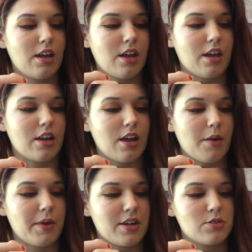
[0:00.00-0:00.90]
And
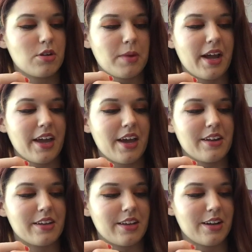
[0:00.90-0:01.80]
I mean, I do it on my
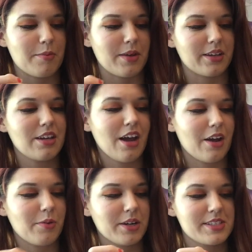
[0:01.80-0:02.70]
hand and I'm like,
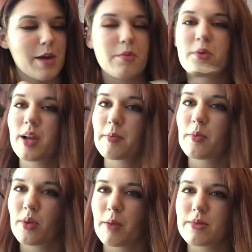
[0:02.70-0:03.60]
yeah, it works out, but when
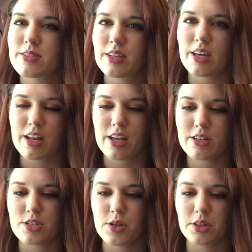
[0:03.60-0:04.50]
I'm using it
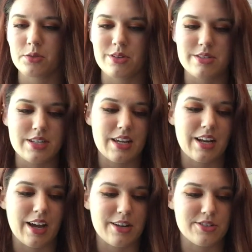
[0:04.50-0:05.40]
during the
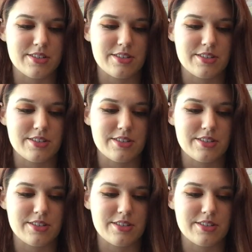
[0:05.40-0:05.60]
routine, I